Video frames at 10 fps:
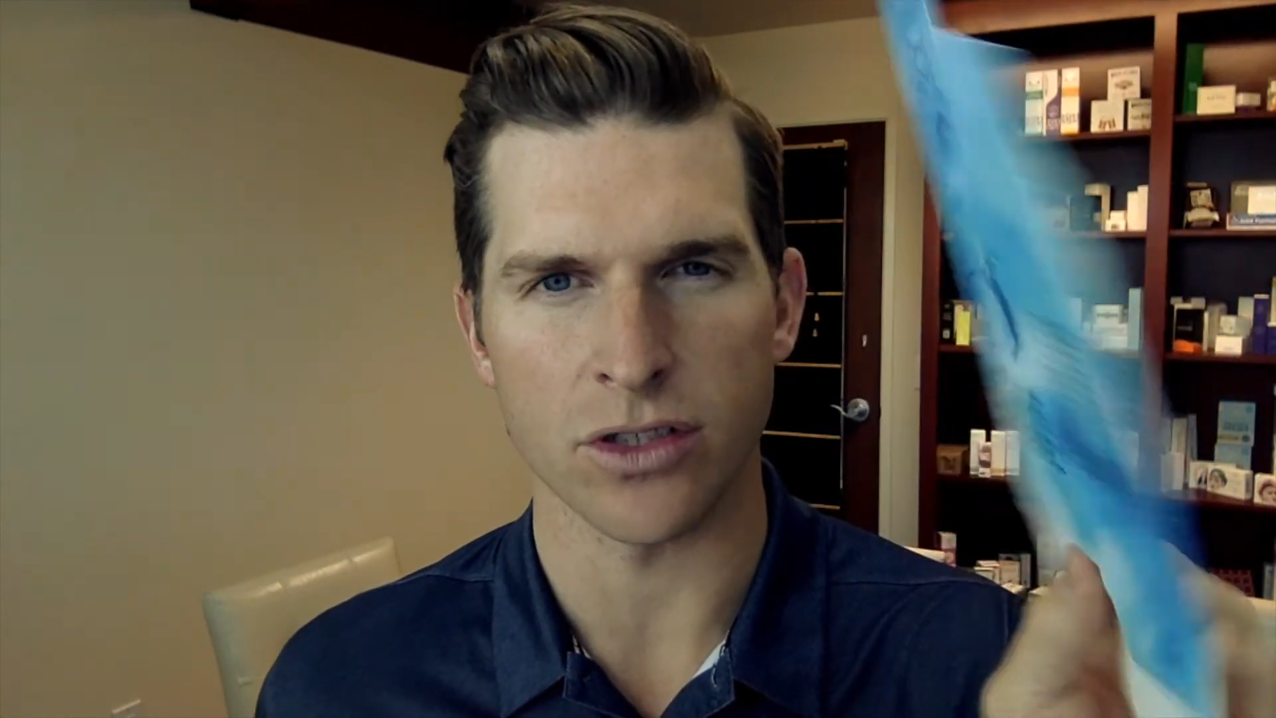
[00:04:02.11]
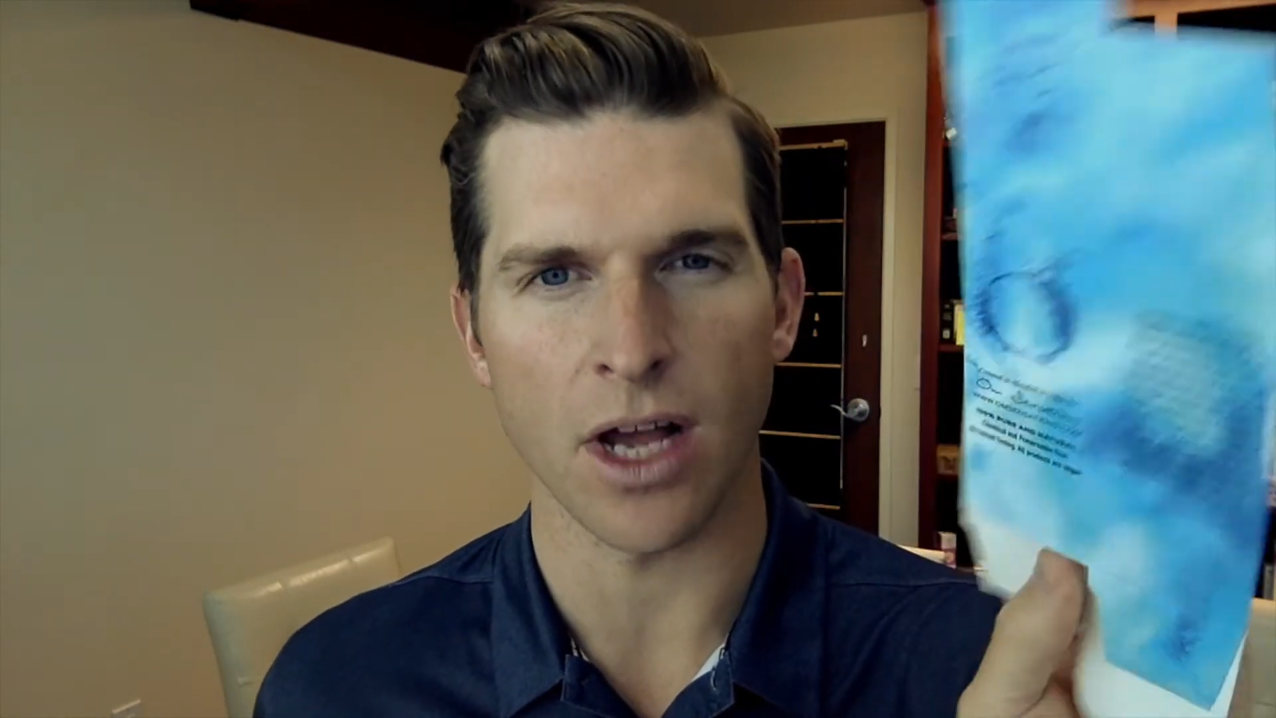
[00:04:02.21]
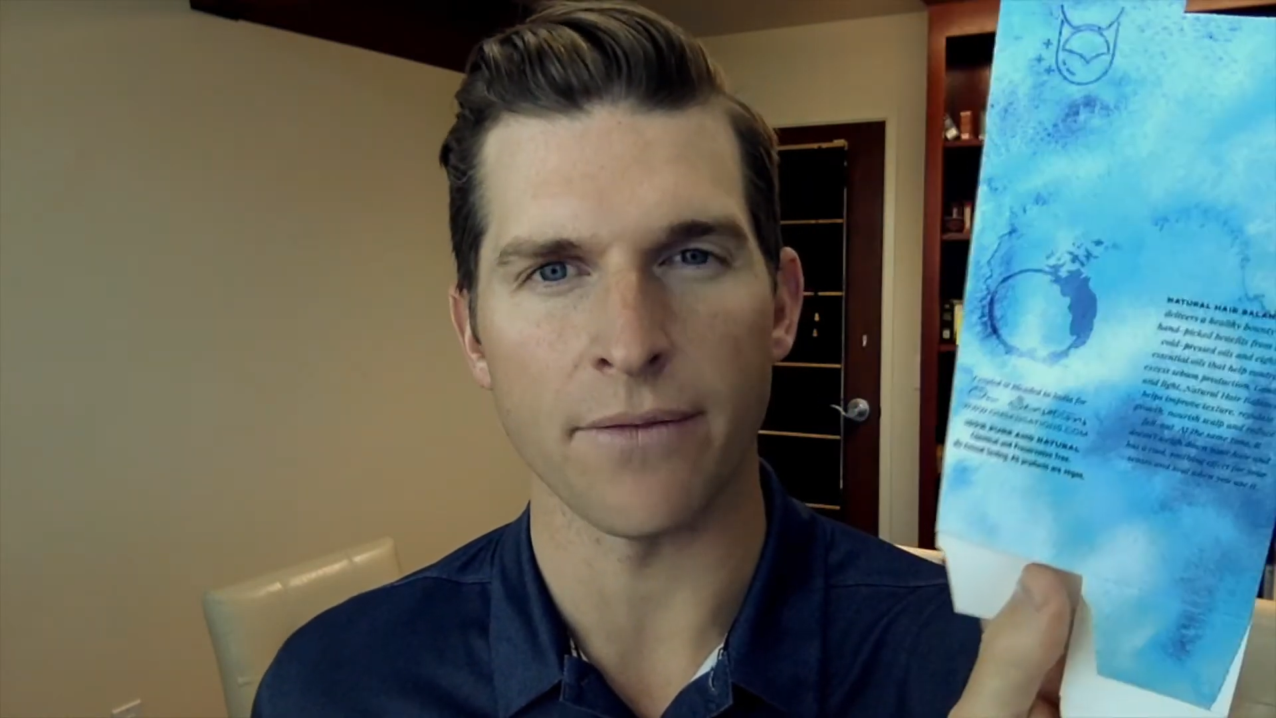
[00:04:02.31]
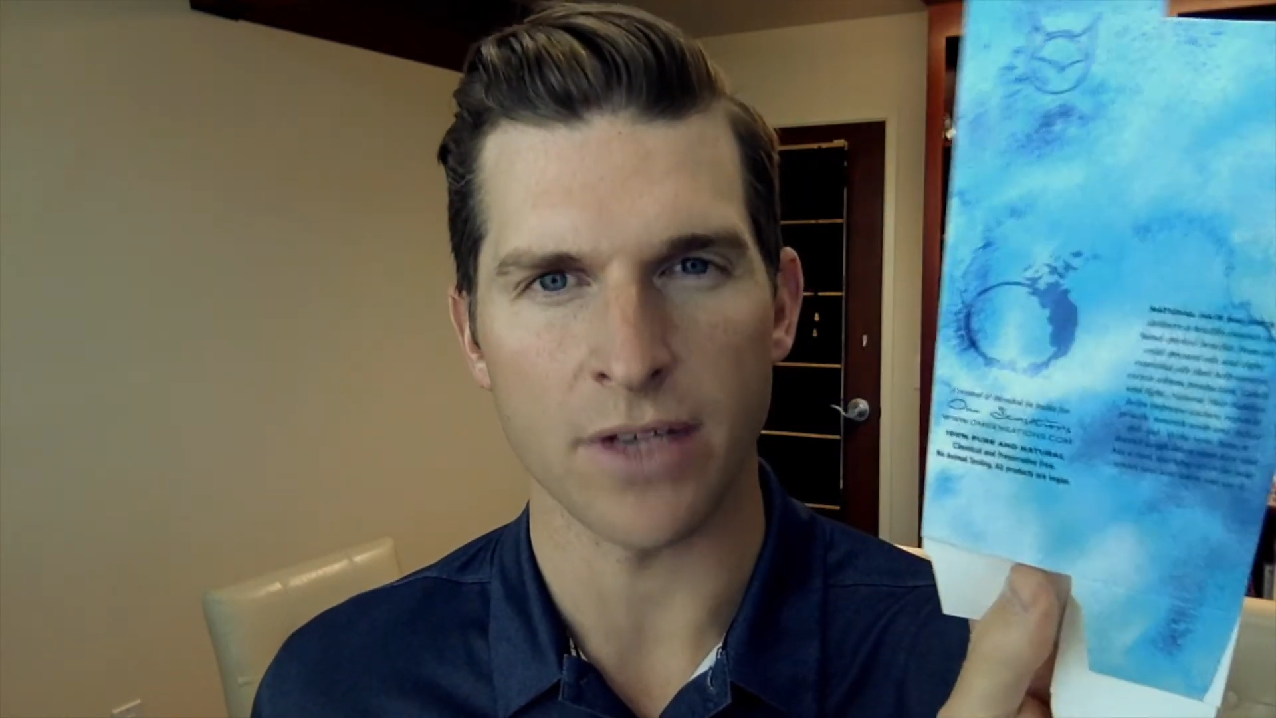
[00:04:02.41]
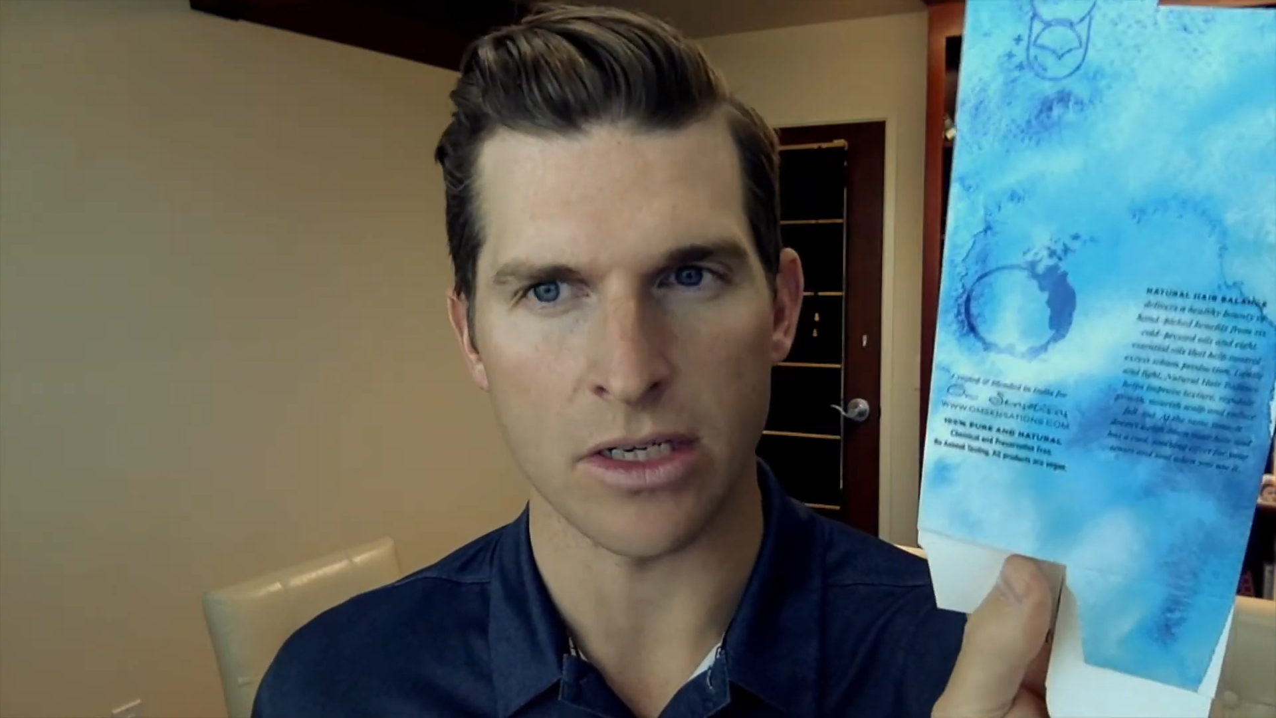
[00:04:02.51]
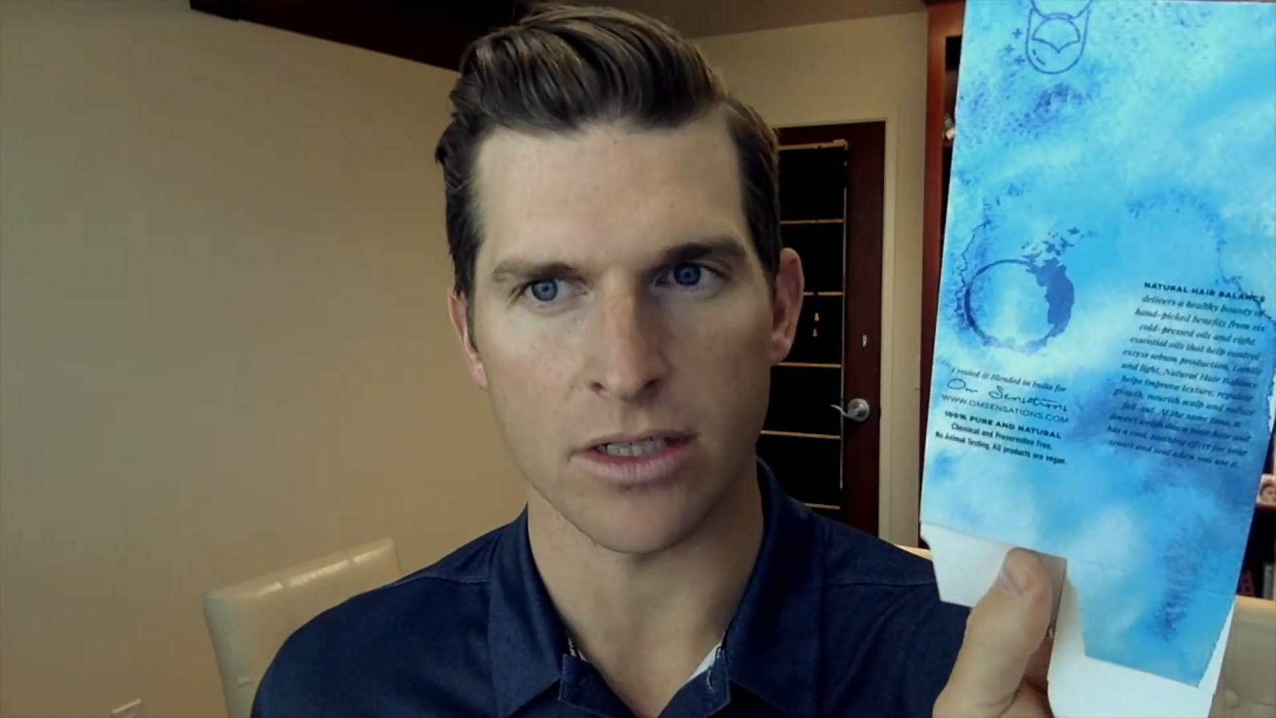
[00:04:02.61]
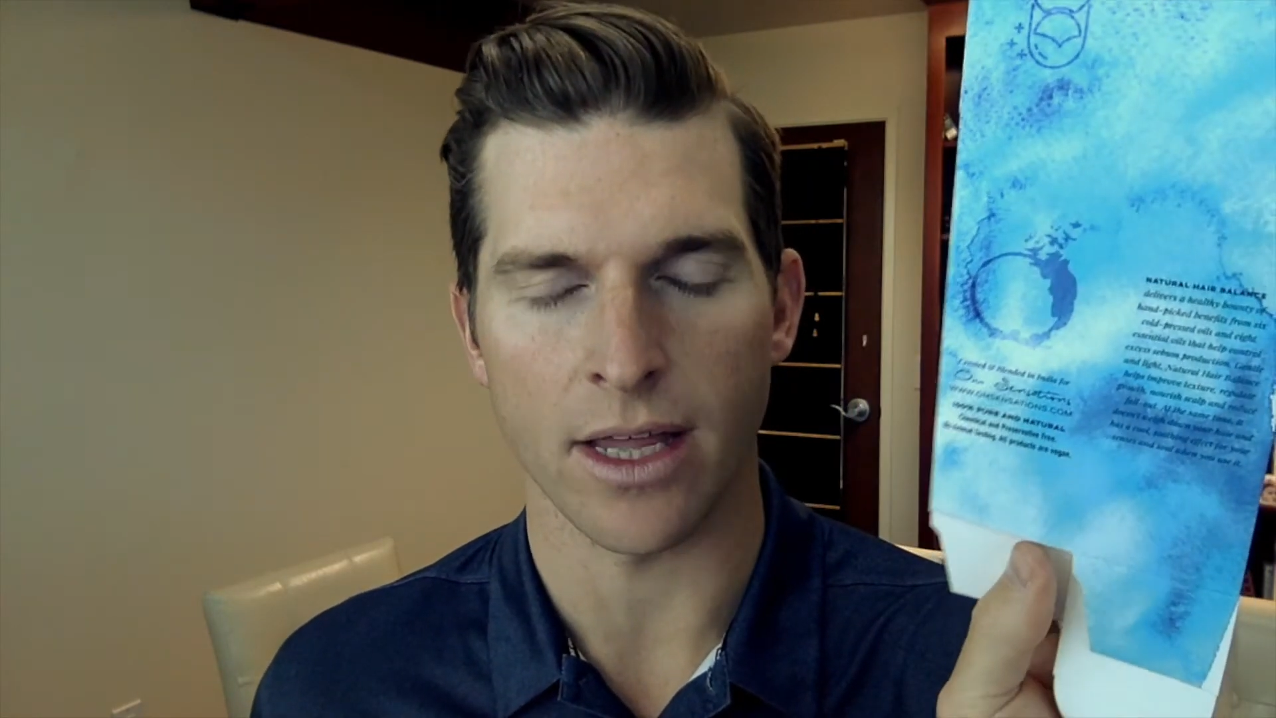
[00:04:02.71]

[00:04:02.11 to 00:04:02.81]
soft touch